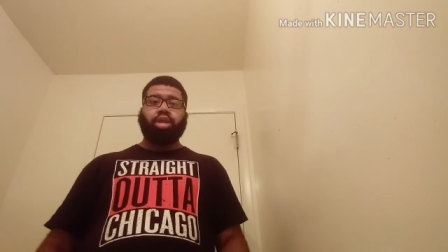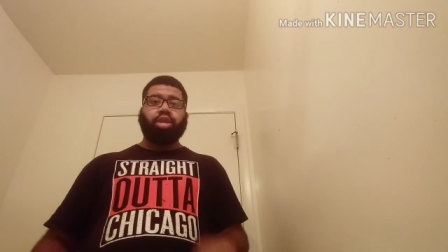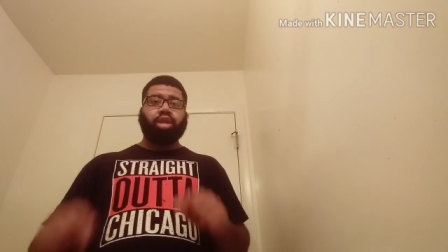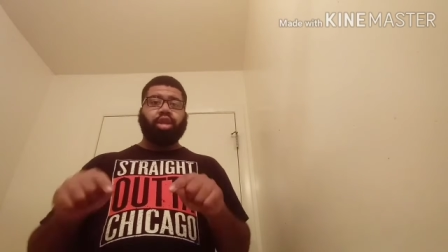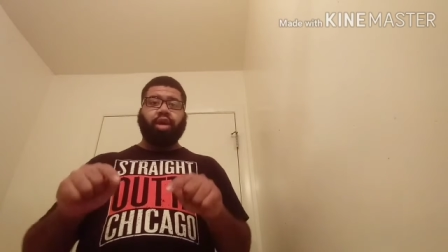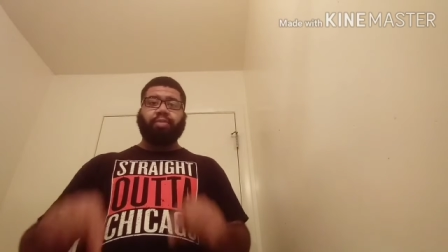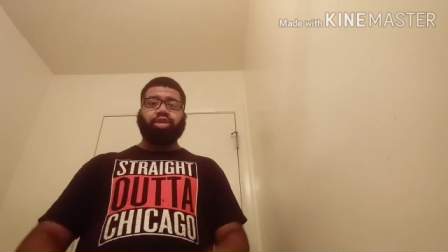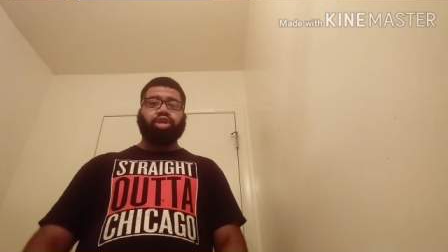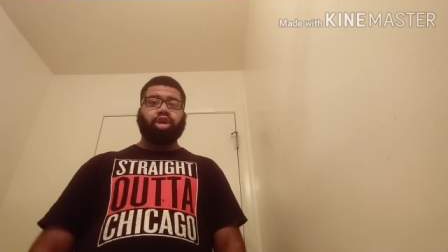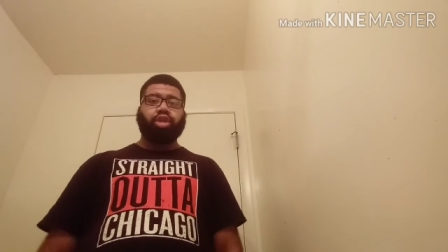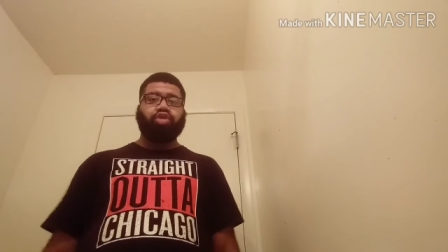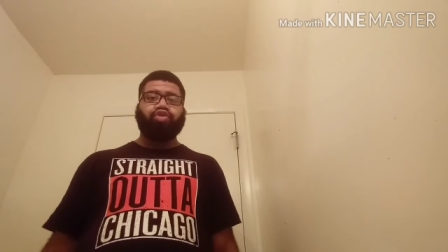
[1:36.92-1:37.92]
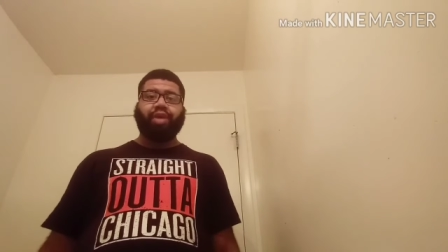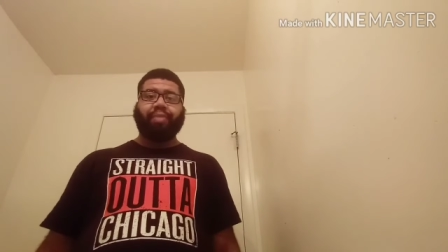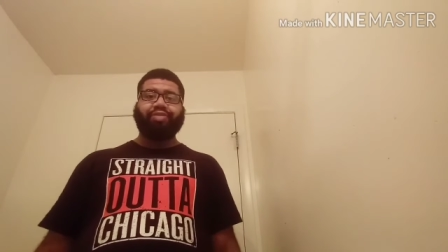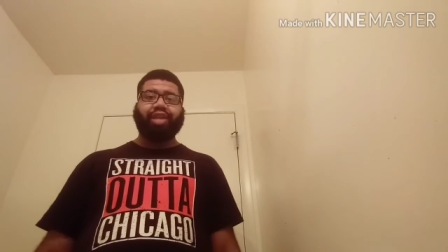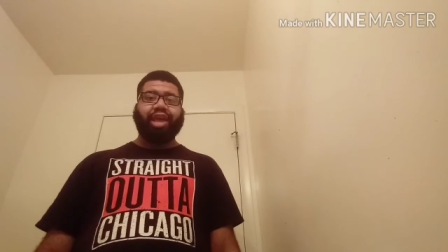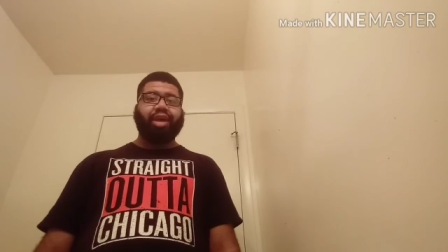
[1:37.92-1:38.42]
the numbers are going to
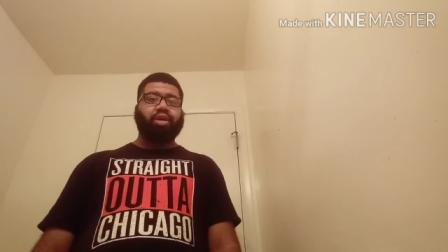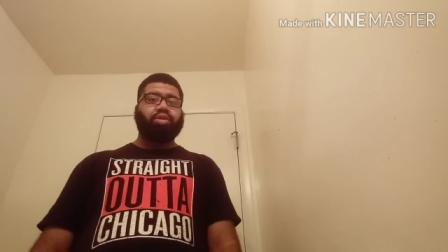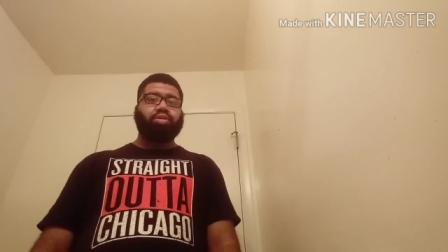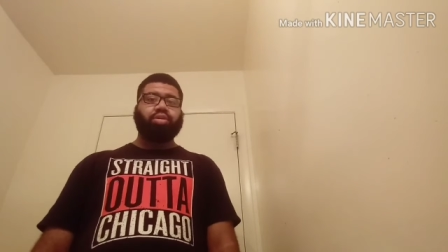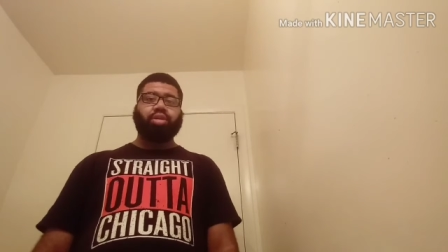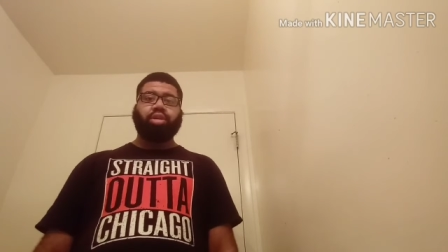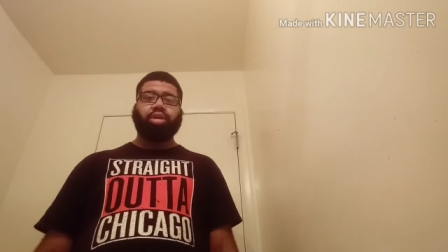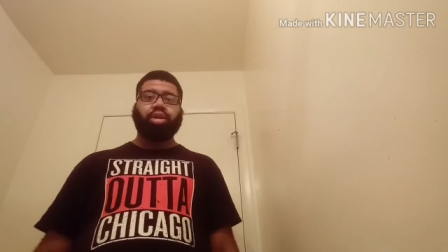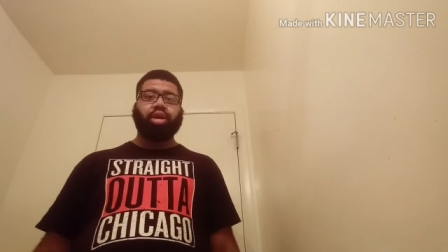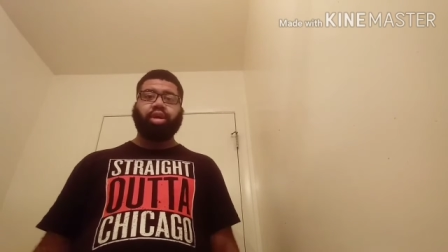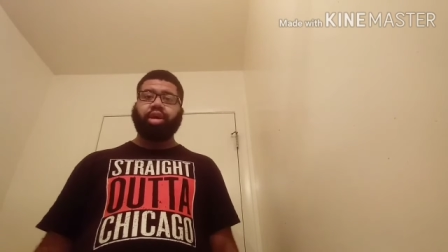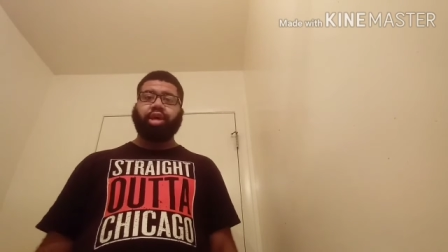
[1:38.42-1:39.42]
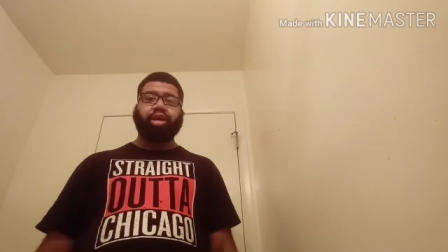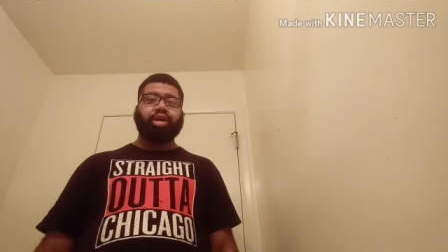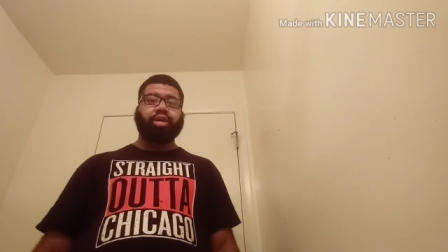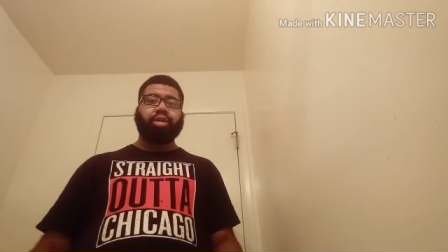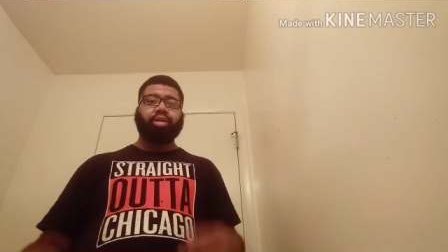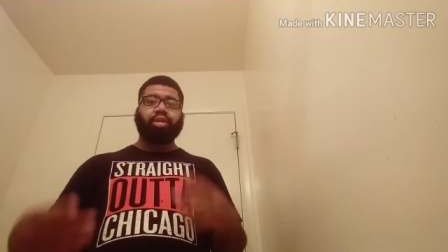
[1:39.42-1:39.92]
drop down, the
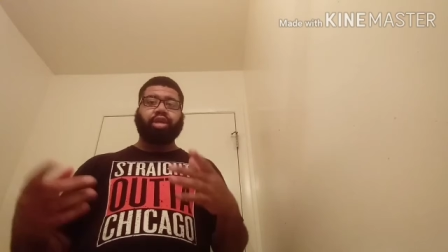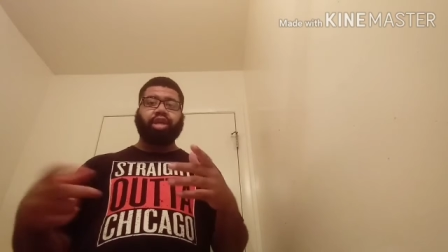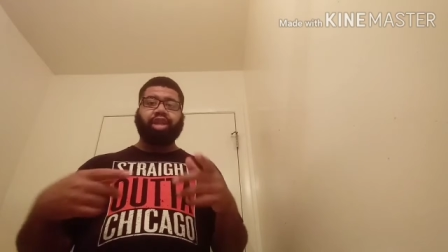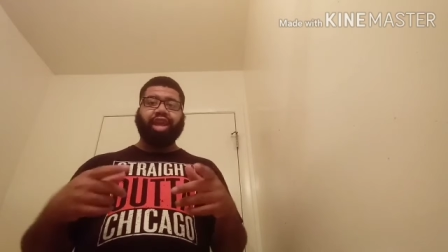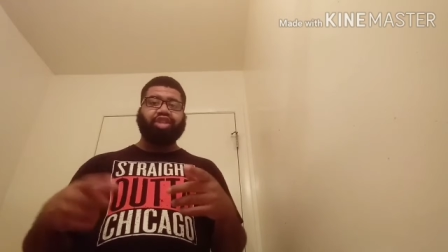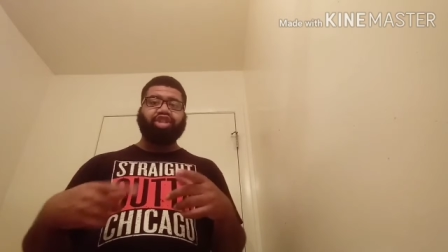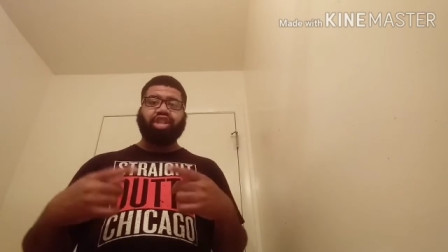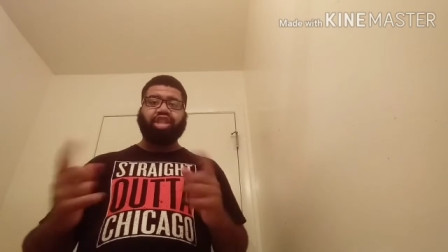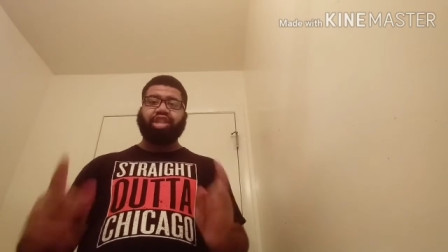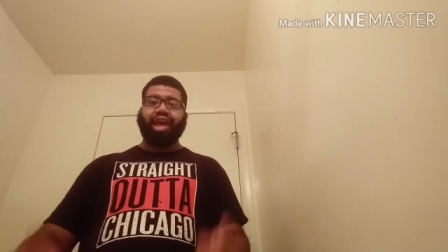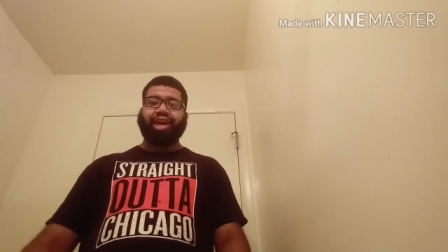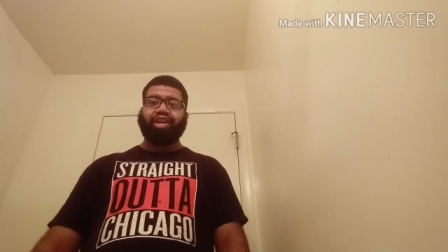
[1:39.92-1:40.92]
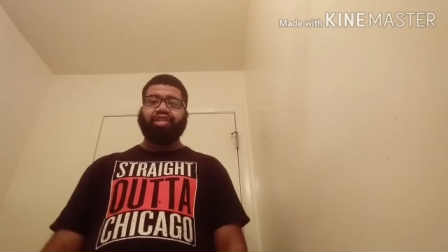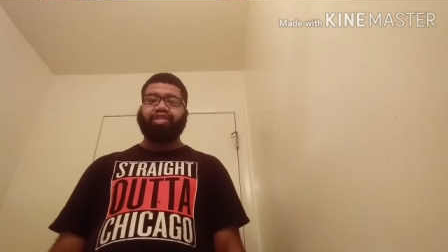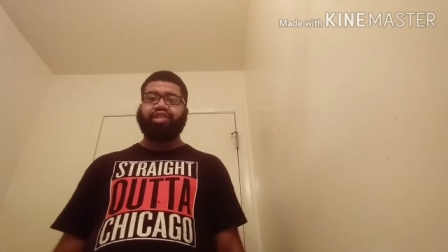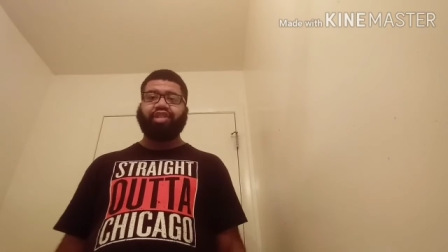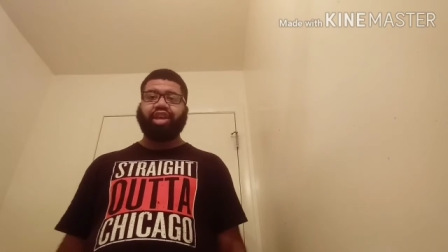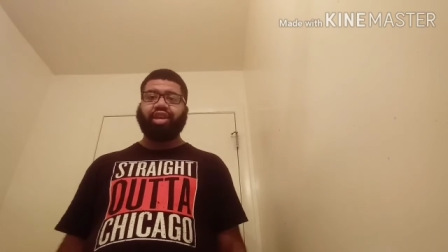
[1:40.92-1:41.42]
uh, connection's not going to
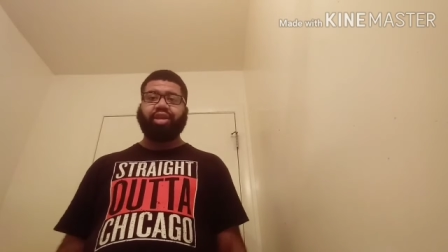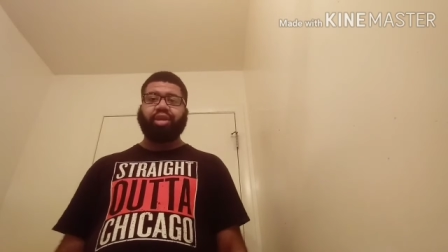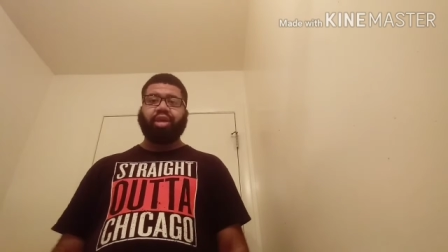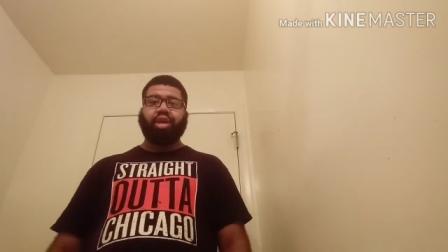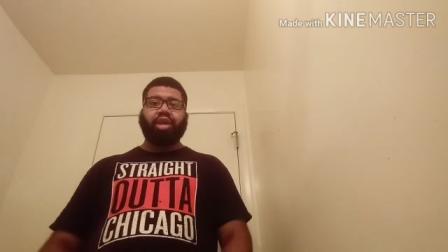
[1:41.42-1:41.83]
stick,